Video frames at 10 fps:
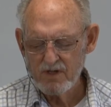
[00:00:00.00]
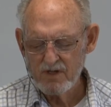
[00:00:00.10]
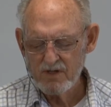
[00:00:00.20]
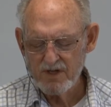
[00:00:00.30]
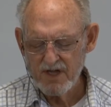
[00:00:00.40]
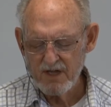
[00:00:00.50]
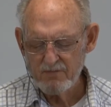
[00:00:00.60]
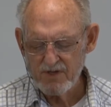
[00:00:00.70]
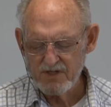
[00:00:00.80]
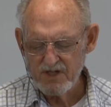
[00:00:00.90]
the name
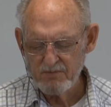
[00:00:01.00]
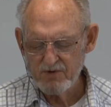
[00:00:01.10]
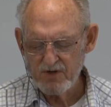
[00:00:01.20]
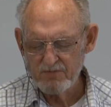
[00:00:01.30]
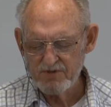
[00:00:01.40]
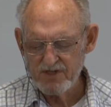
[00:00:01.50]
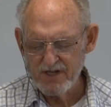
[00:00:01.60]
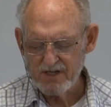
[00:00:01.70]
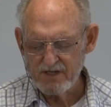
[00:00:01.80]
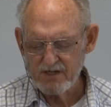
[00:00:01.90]
that seemed to
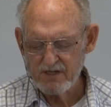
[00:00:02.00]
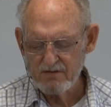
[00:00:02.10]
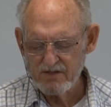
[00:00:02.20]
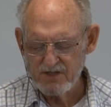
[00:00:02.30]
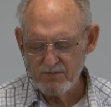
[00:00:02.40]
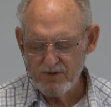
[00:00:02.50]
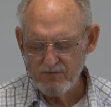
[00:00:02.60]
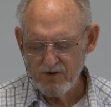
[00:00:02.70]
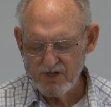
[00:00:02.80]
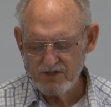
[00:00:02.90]
upset some of the
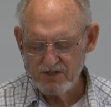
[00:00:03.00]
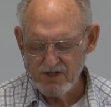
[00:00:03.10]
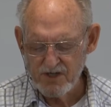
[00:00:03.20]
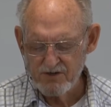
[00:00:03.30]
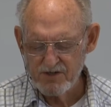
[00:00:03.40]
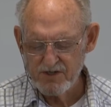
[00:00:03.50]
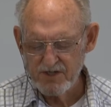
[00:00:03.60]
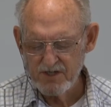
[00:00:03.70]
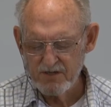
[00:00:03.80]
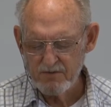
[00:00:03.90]
religious leaders
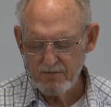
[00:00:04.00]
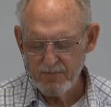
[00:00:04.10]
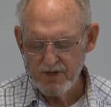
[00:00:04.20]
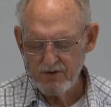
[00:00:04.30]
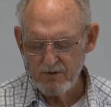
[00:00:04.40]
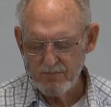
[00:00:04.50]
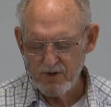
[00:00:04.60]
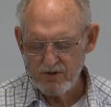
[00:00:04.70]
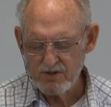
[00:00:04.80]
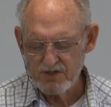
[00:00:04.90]
in Peter and
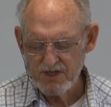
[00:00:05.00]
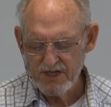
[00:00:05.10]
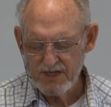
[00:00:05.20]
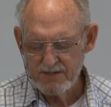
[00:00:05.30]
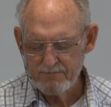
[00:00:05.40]
Paul's day.